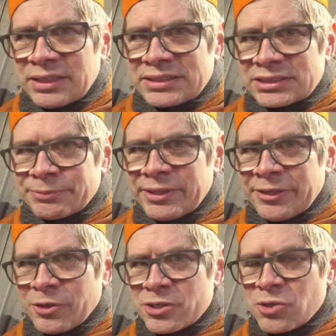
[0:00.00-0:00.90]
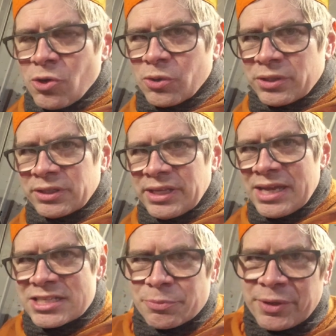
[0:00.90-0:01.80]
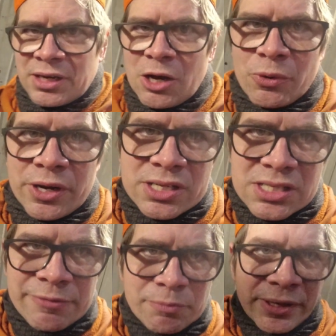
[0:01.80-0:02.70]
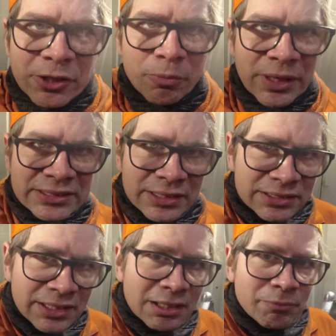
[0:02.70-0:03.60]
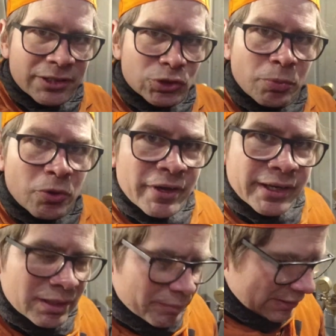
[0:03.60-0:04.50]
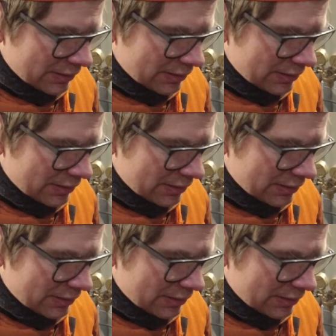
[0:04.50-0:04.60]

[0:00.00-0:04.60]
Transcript: this is 20 years old. There has to be nowadays even better machines than my super welding